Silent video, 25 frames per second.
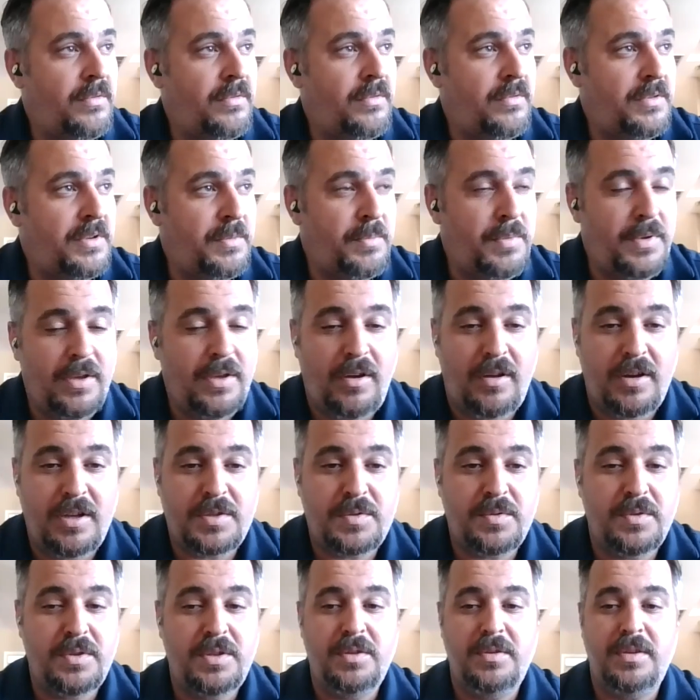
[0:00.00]
Well, to be honest
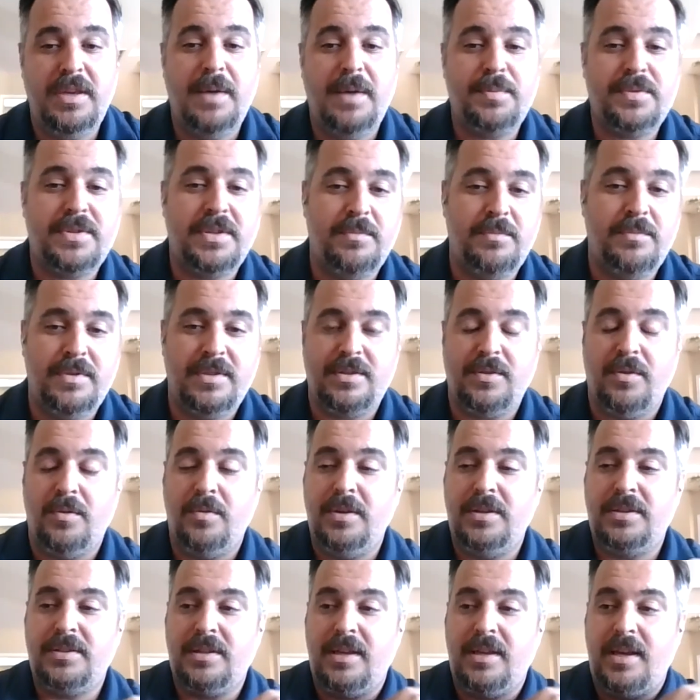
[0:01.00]
with you, Yepson was
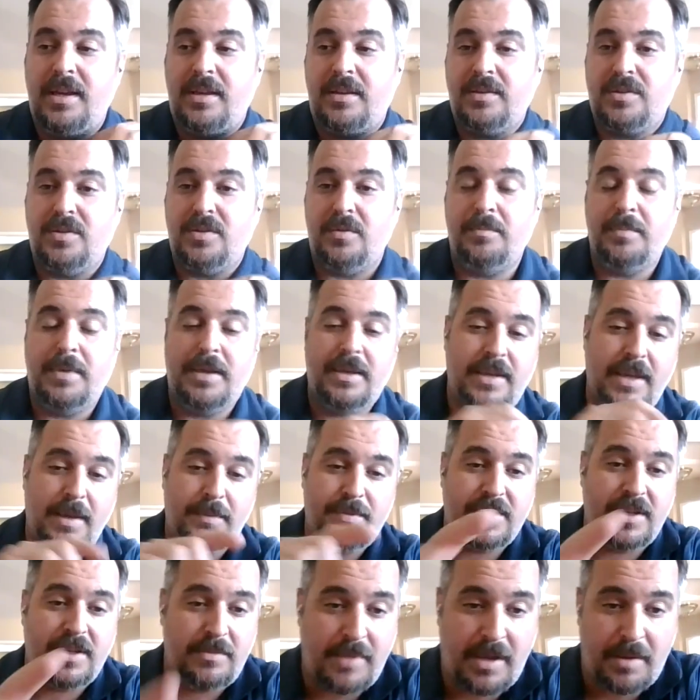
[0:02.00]
always like so.
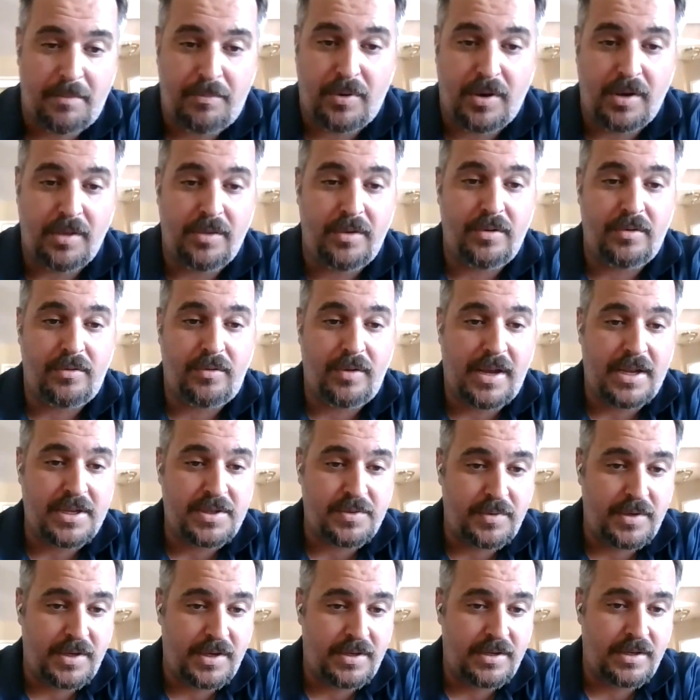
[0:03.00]
Yepson and my brother
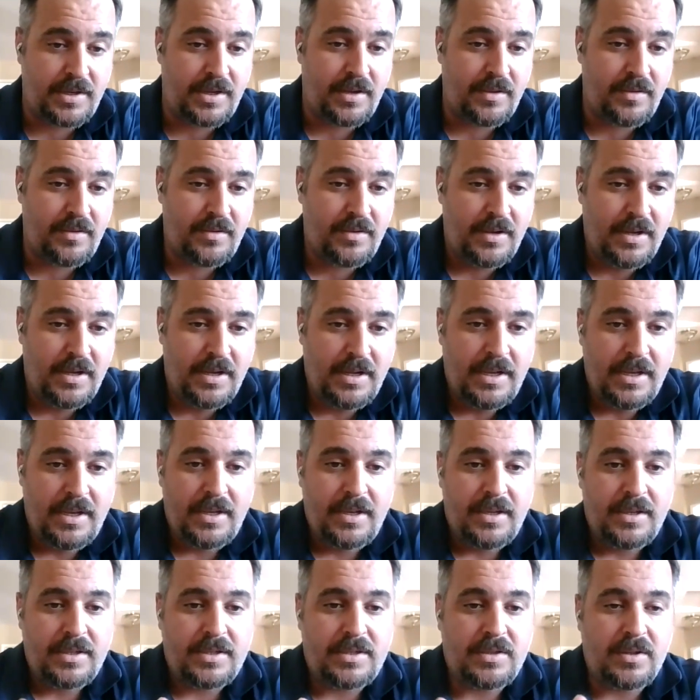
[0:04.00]
graduated together.
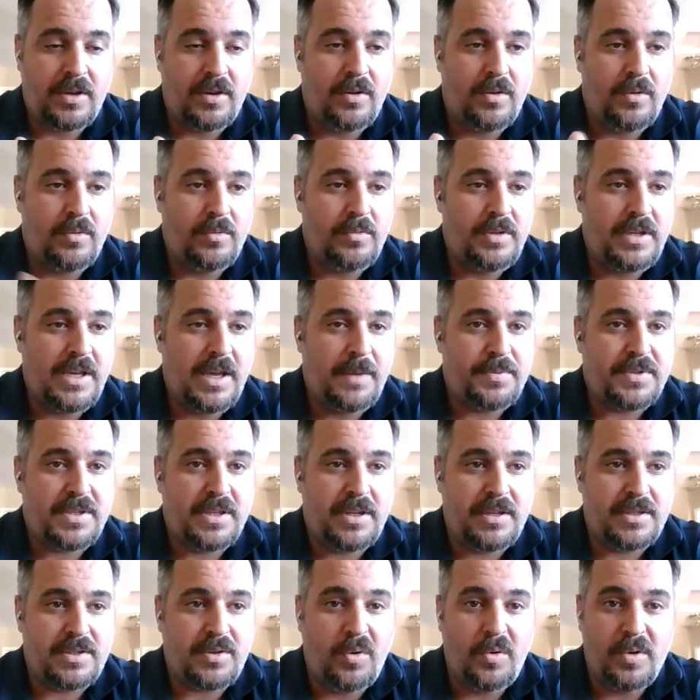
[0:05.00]
So Yepson
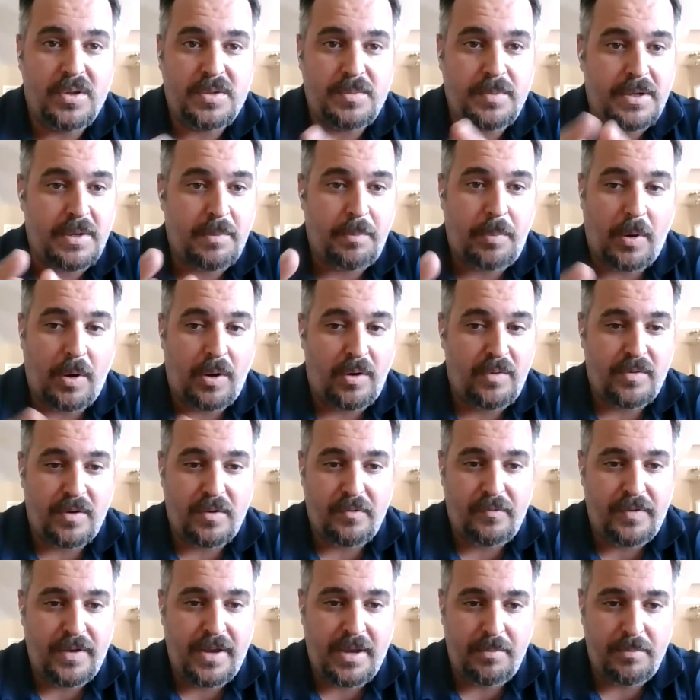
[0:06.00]
has always been a part of our
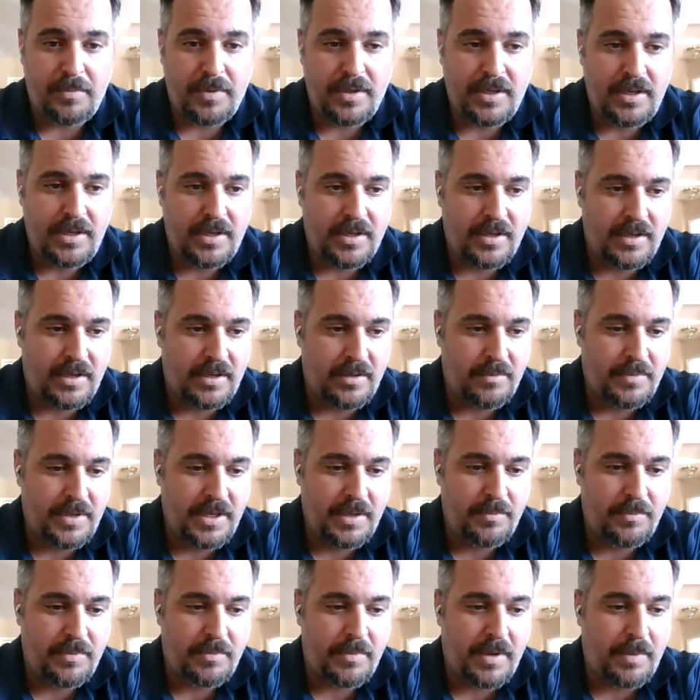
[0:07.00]
family.
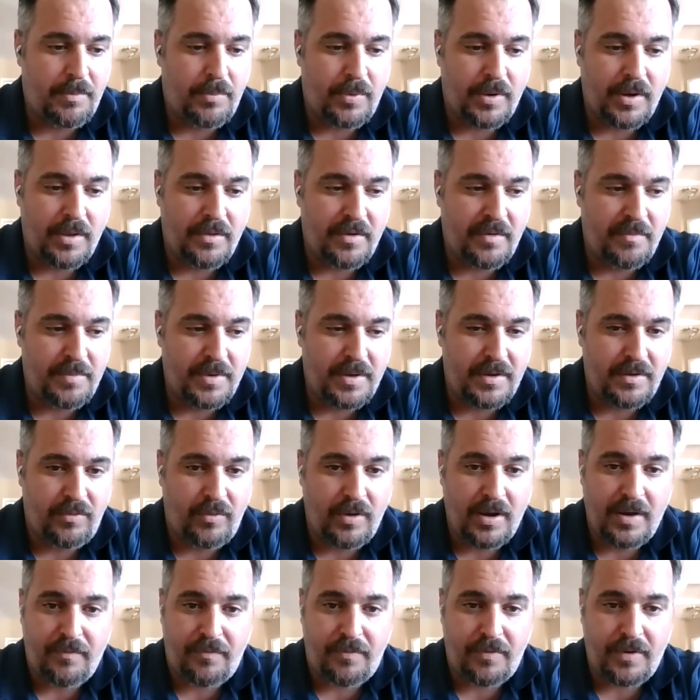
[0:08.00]
Him and my brother have been
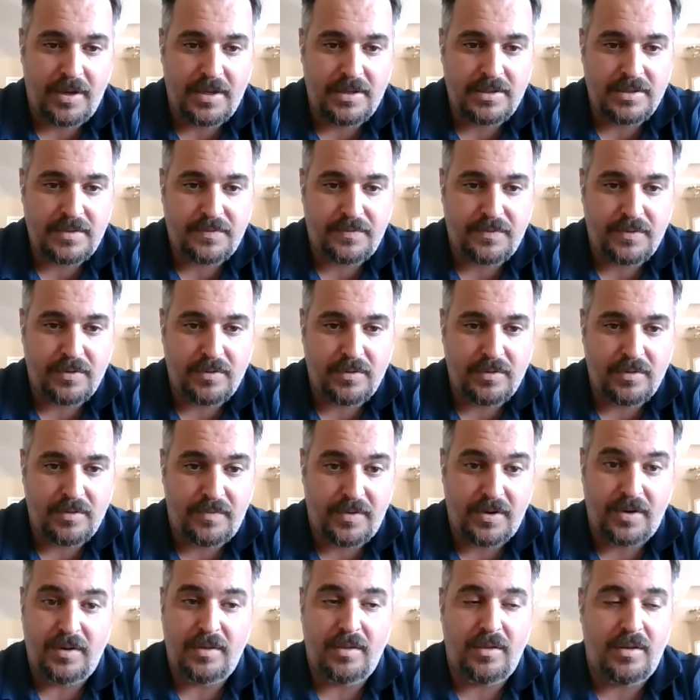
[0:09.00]
great friends for a
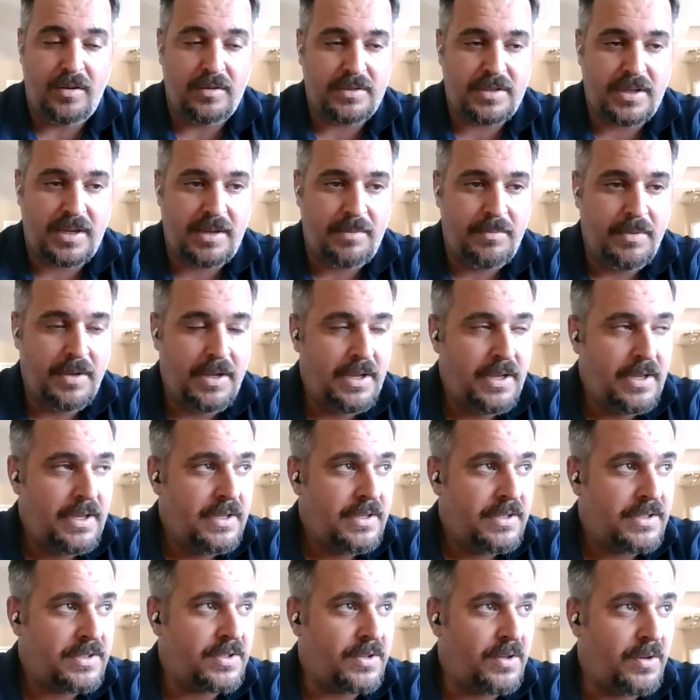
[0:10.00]
very long time.
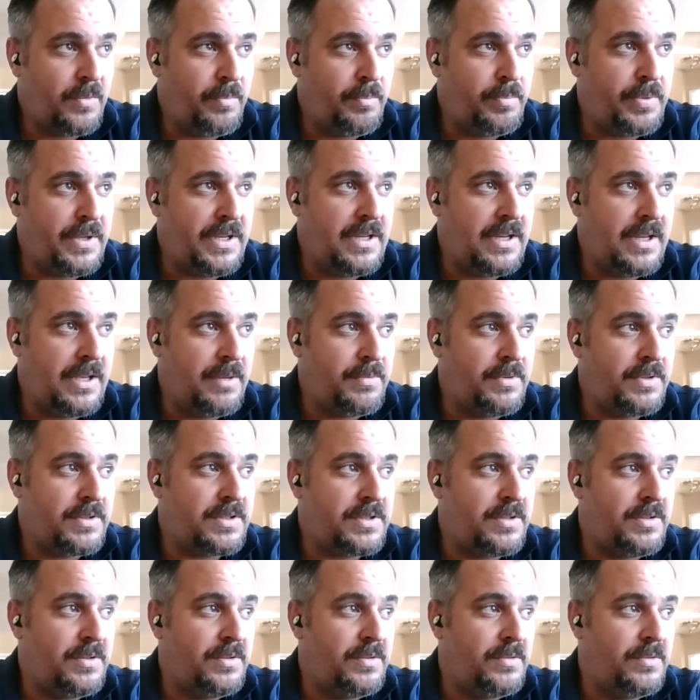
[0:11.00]
So being able
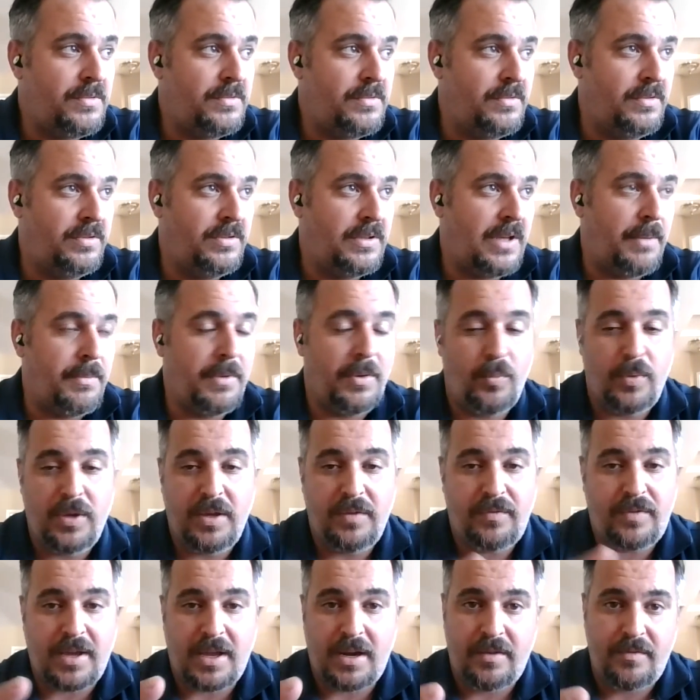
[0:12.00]
to, I mean,
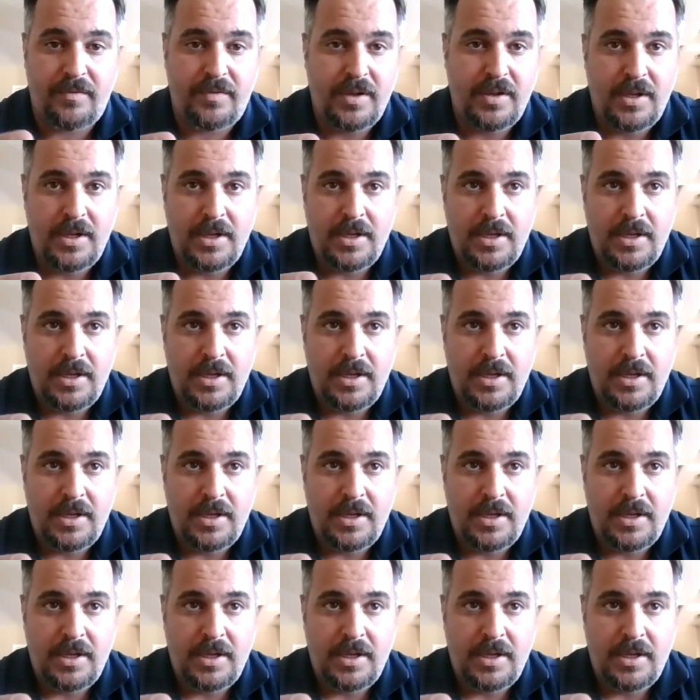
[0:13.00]
we've kind of